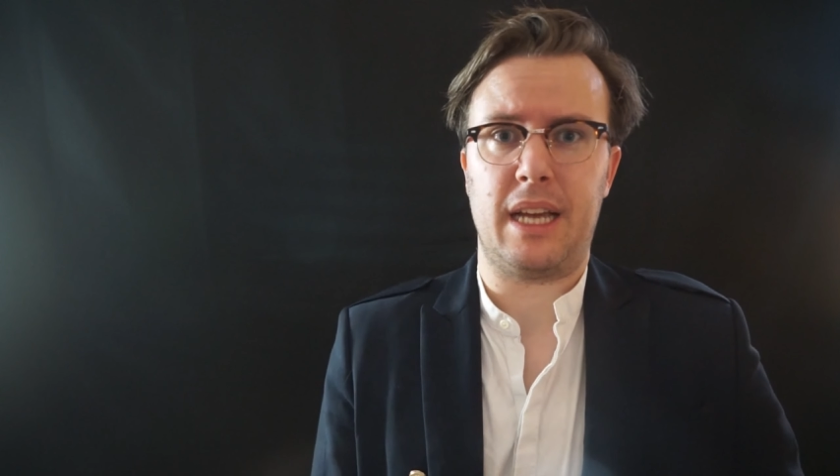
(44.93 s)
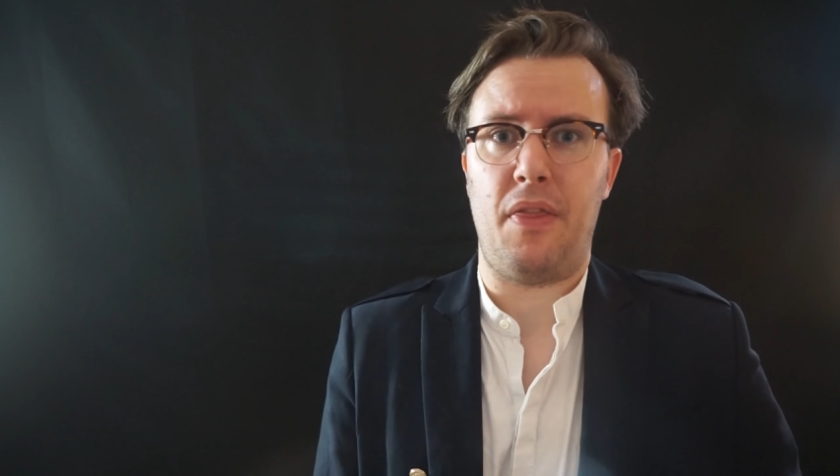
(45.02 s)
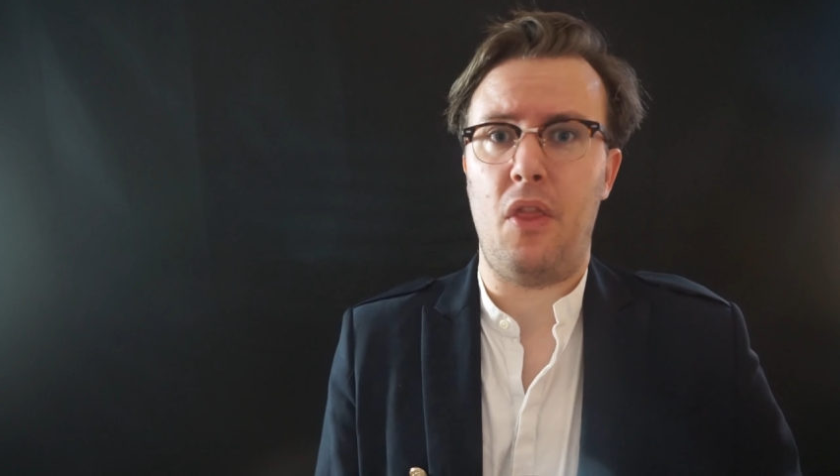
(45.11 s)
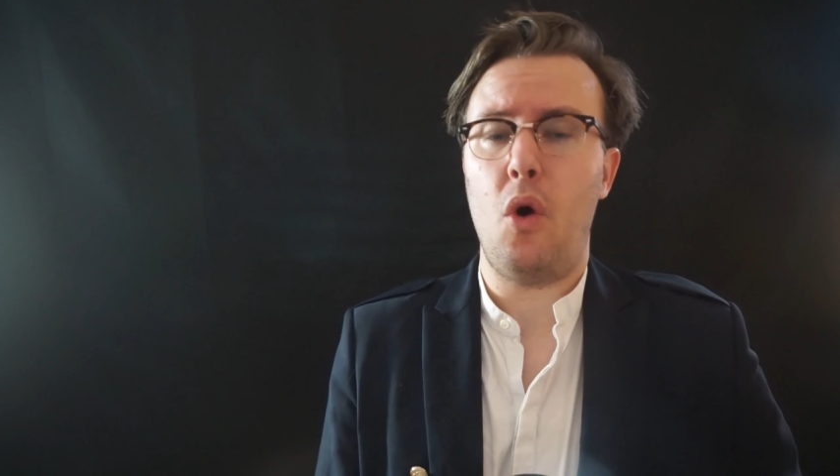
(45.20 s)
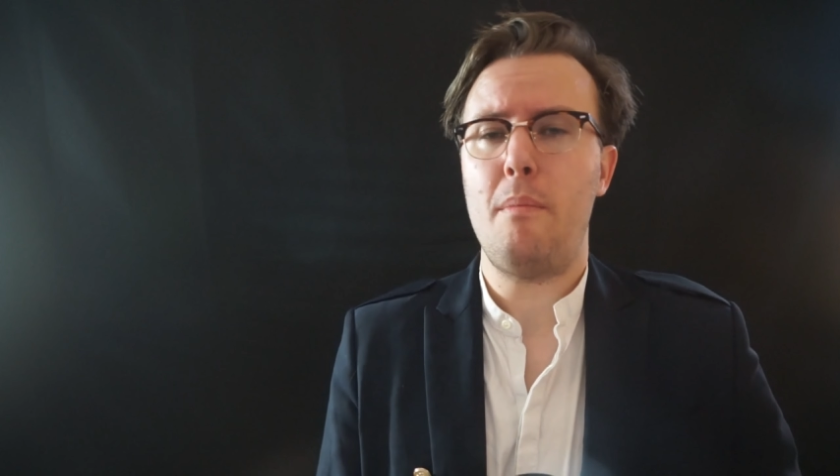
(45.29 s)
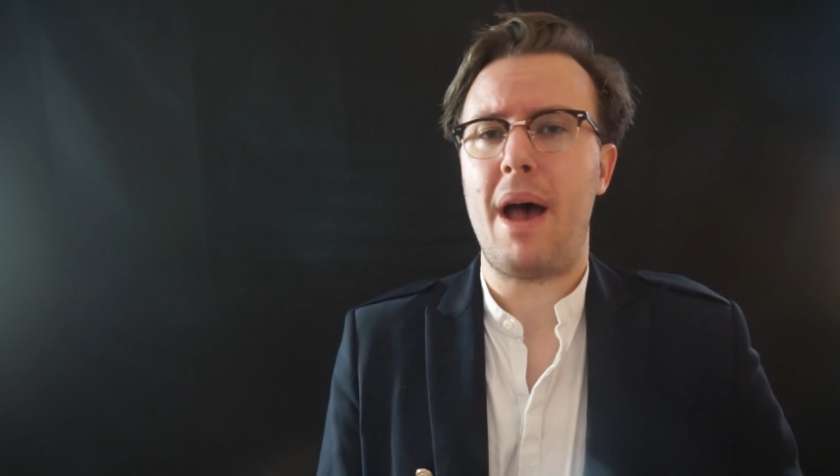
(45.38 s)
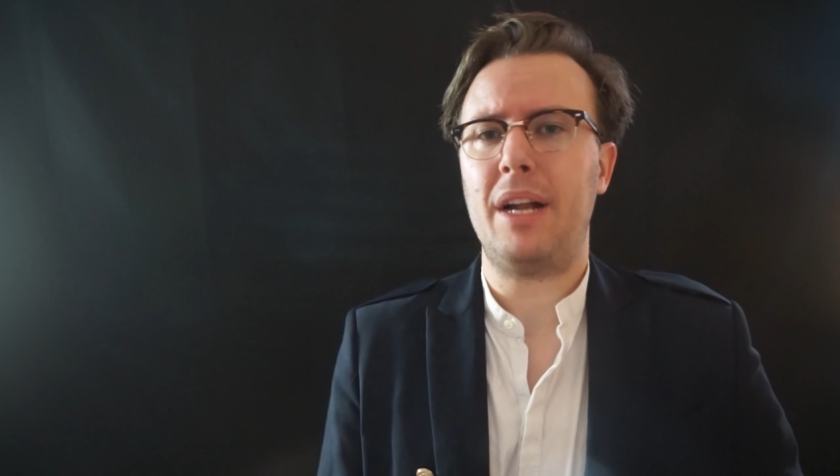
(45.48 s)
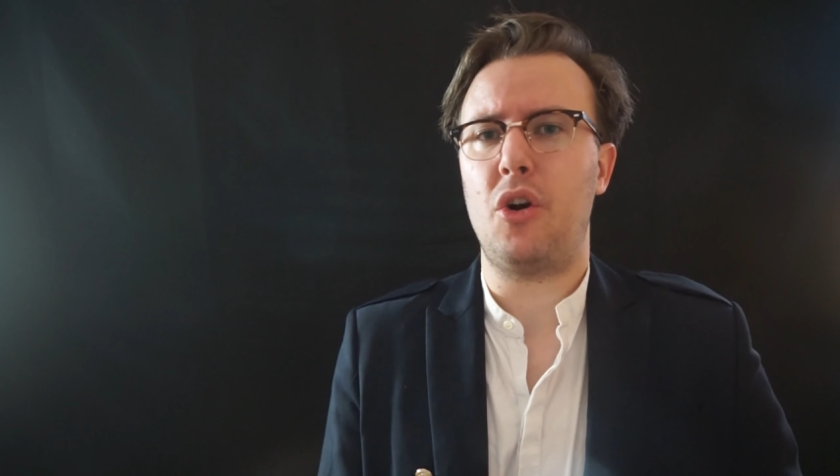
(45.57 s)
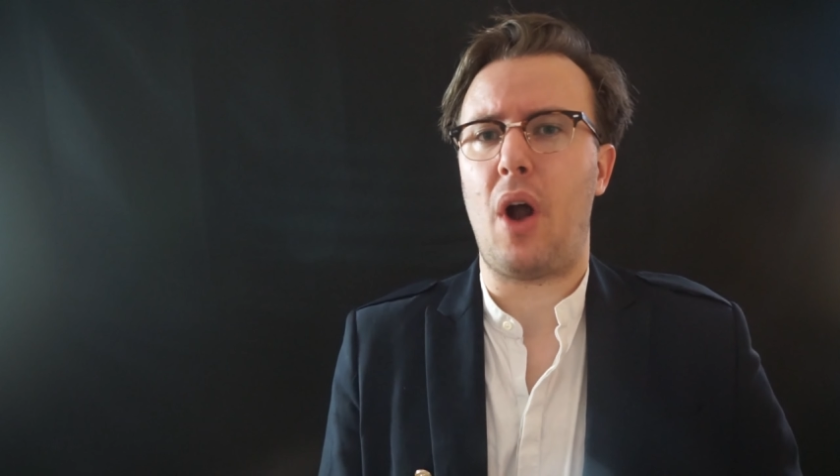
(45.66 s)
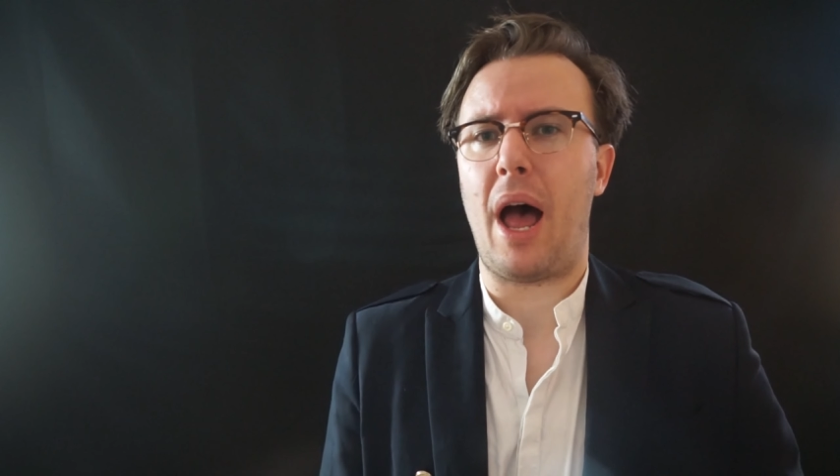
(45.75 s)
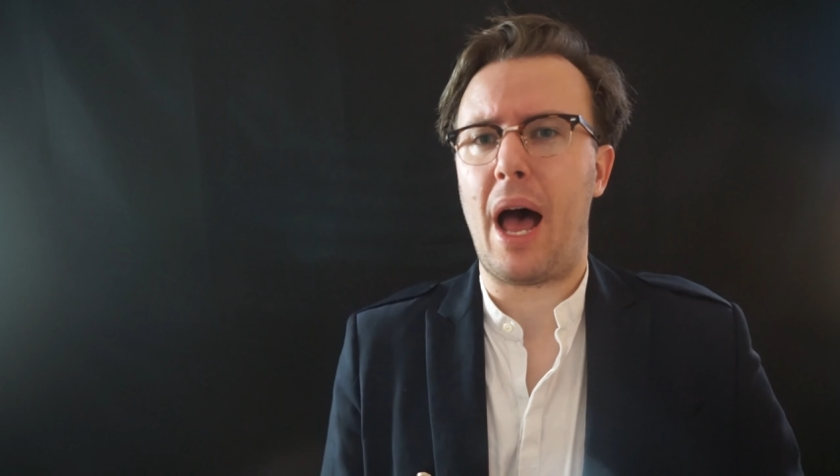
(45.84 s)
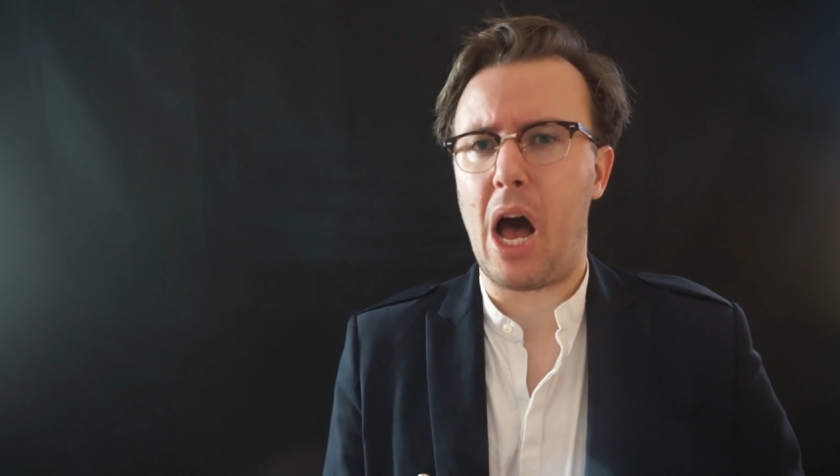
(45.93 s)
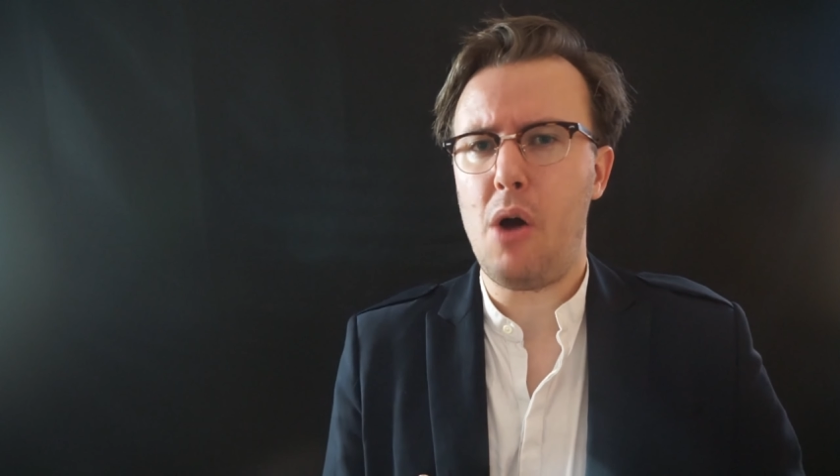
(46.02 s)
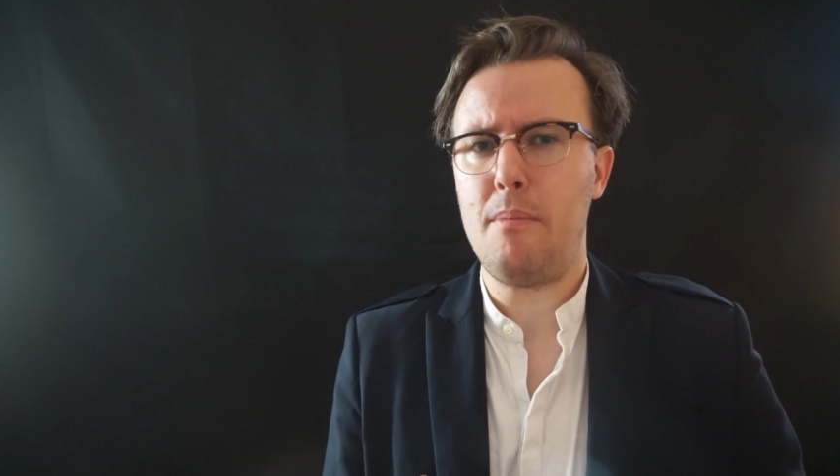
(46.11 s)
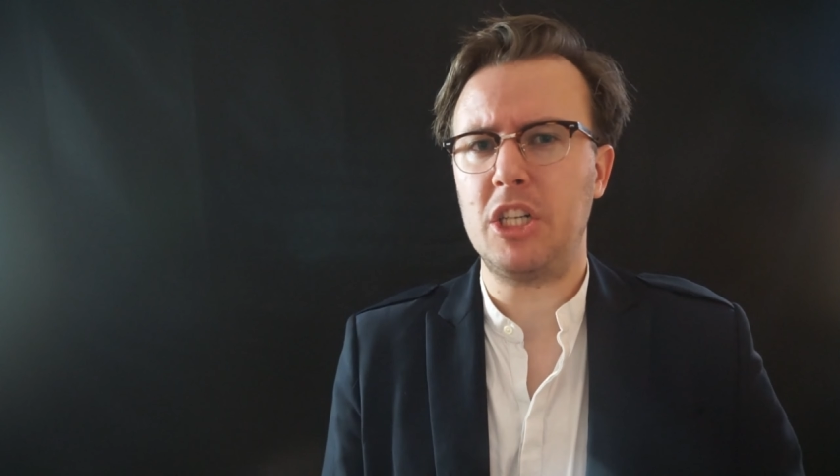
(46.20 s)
that no matter how